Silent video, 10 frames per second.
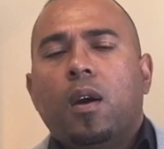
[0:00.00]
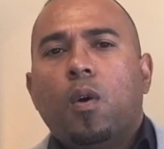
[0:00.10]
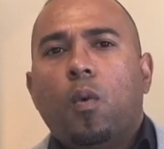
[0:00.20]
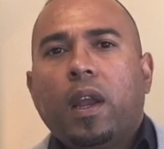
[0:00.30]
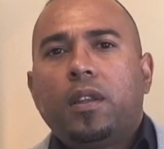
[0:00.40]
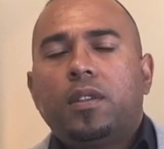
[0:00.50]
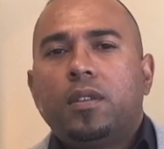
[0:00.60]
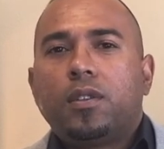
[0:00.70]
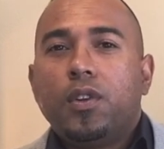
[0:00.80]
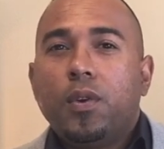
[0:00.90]
what
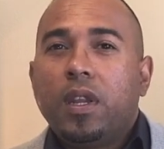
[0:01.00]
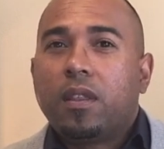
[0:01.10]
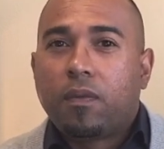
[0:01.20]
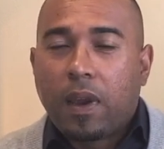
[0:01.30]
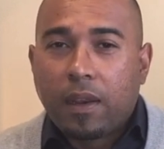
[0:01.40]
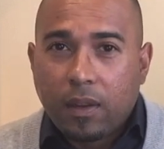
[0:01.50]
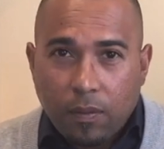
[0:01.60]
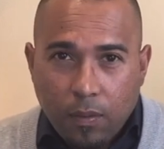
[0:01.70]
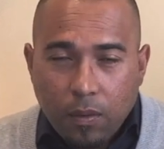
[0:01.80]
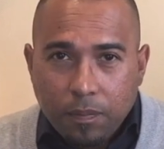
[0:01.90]
do you need the
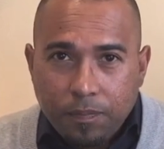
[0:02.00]
funding for?